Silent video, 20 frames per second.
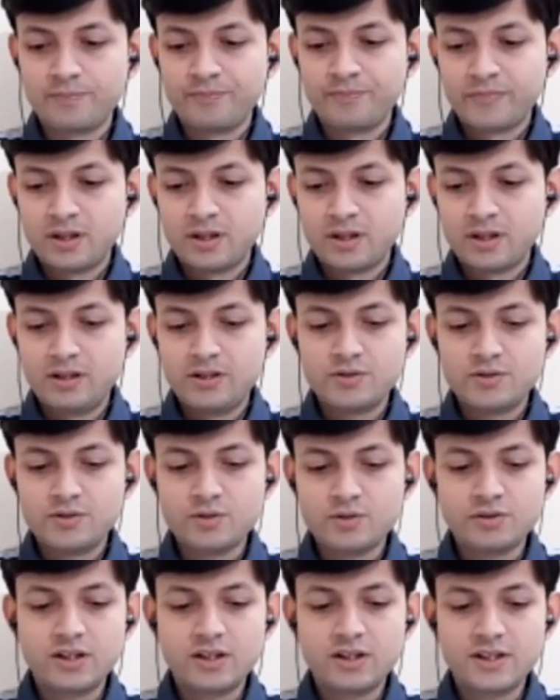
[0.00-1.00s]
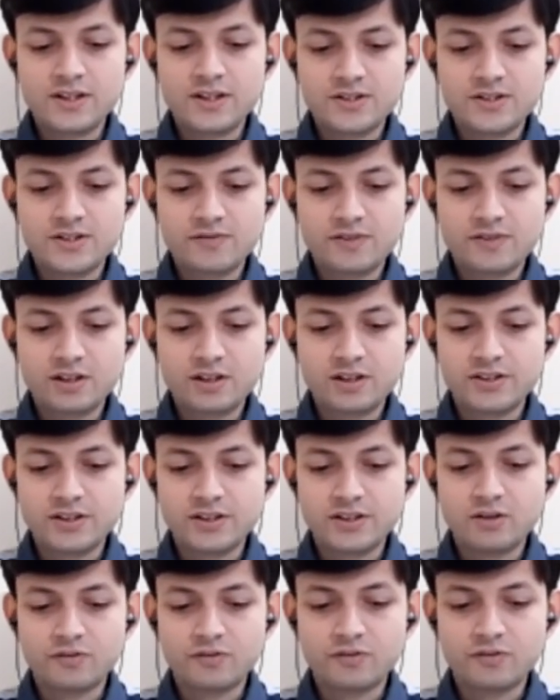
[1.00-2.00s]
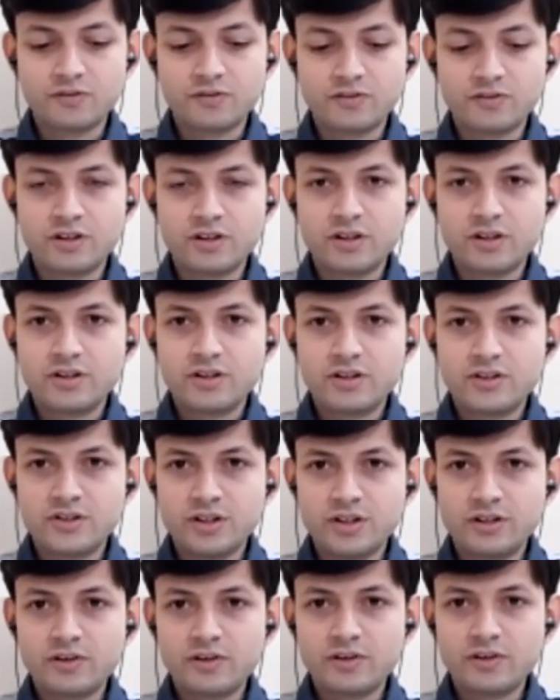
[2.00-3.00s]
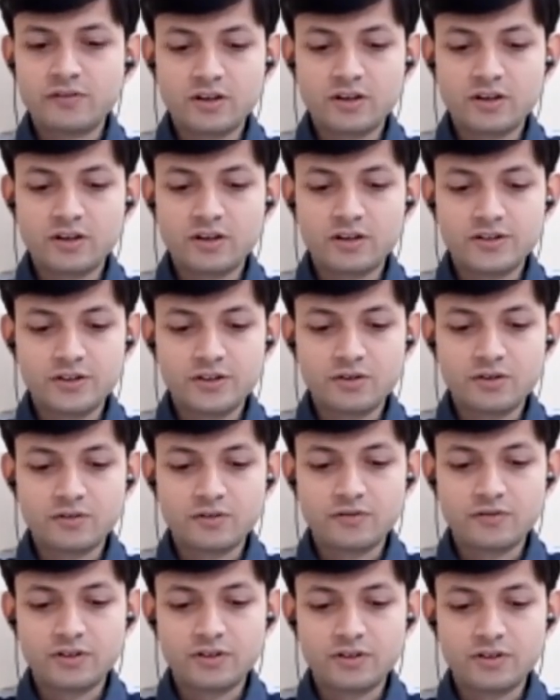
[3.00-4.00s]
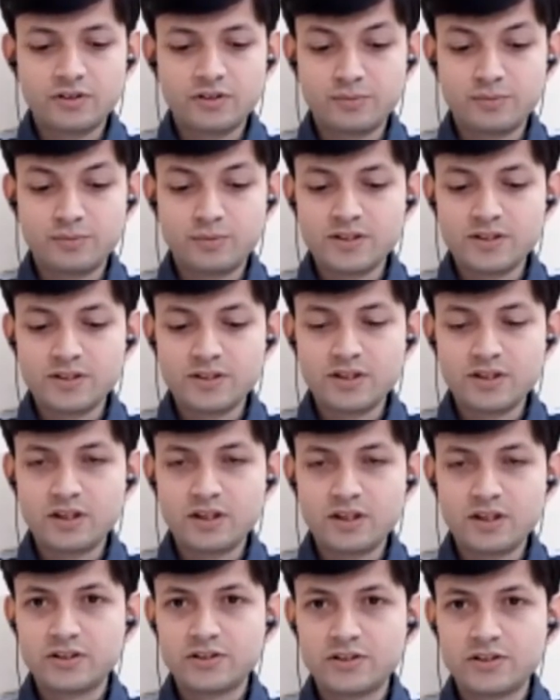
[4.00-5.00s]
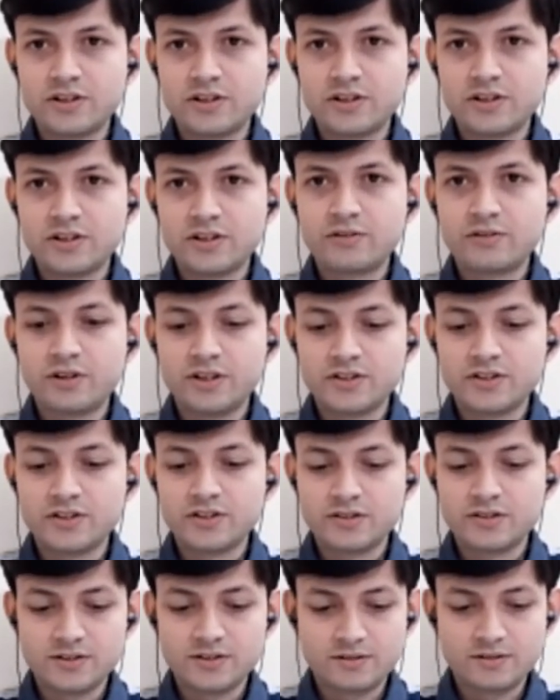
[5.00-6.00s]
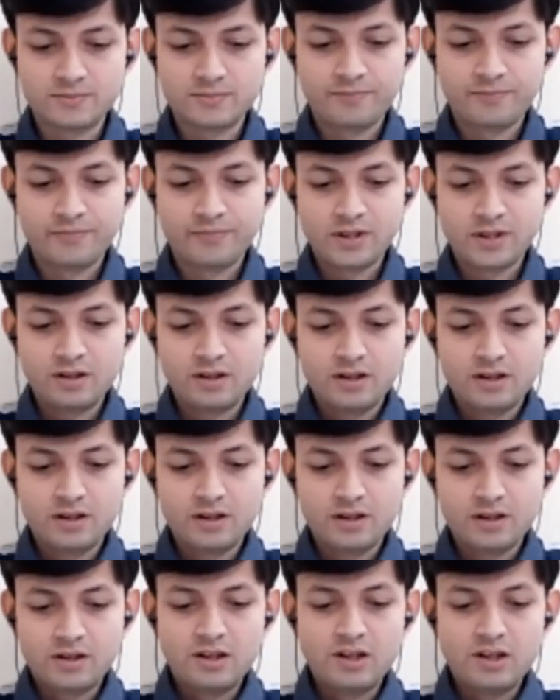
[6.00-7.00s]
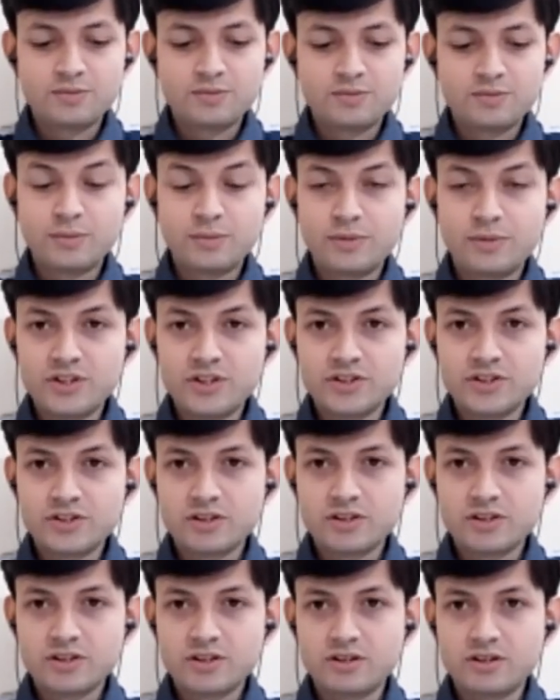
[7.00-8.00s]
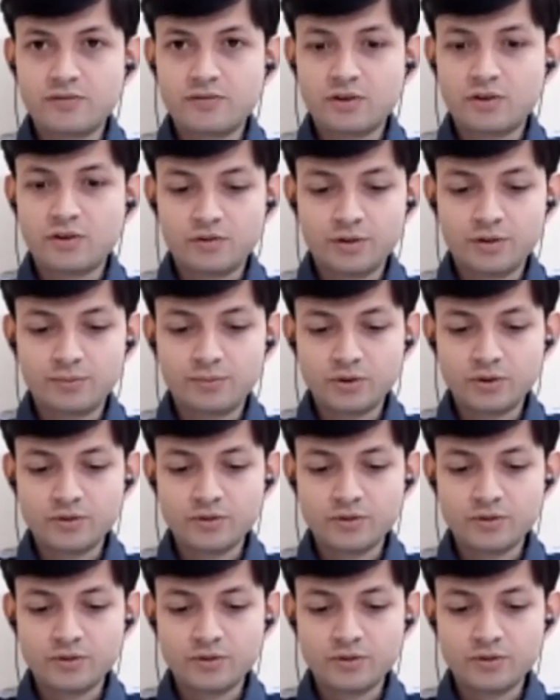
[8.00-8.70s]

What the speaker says: He is on the guest faculty of Geneva Faculty of Diplomacy and International Relations. He has published the following books,